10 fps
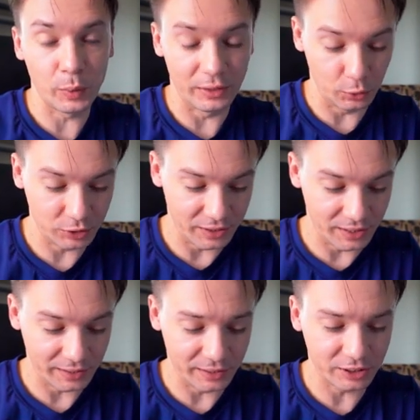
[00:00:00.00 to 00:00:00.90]
when you see
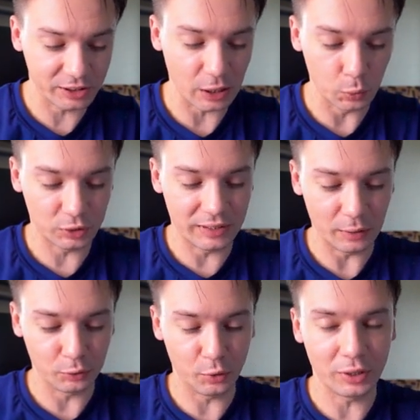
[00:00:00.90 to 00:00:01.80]
that it slows
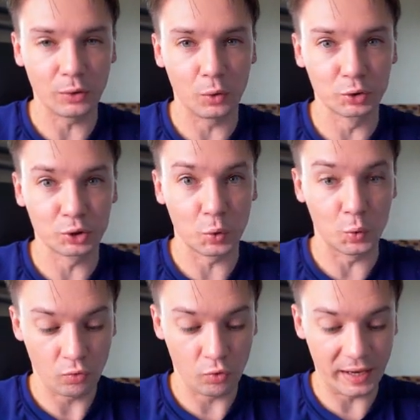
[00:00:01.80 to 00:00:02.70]
down, you can also
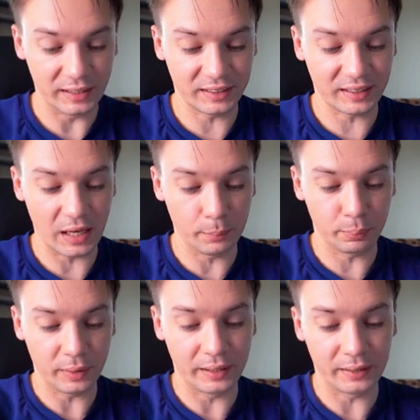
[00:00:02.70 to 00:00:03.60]
raise
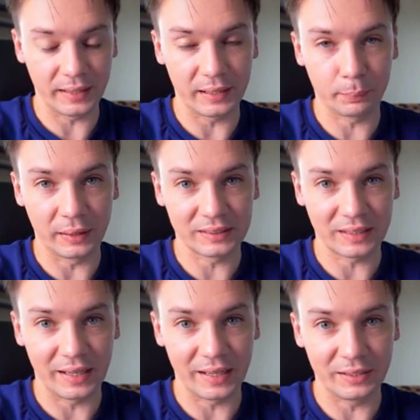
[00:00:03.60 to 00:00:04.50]
thumb and let pen
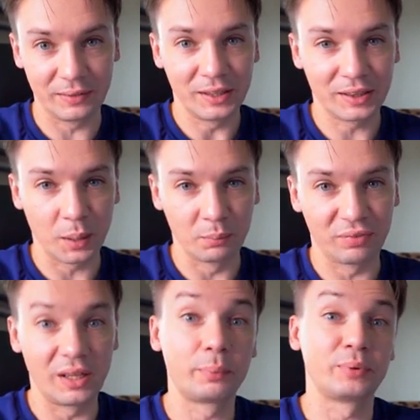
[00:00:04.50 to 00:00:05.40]
slide in thumb
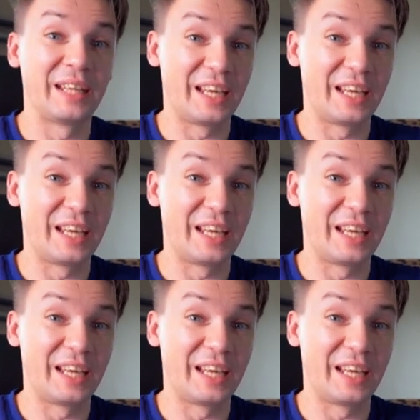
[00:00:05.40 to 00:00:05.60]
flap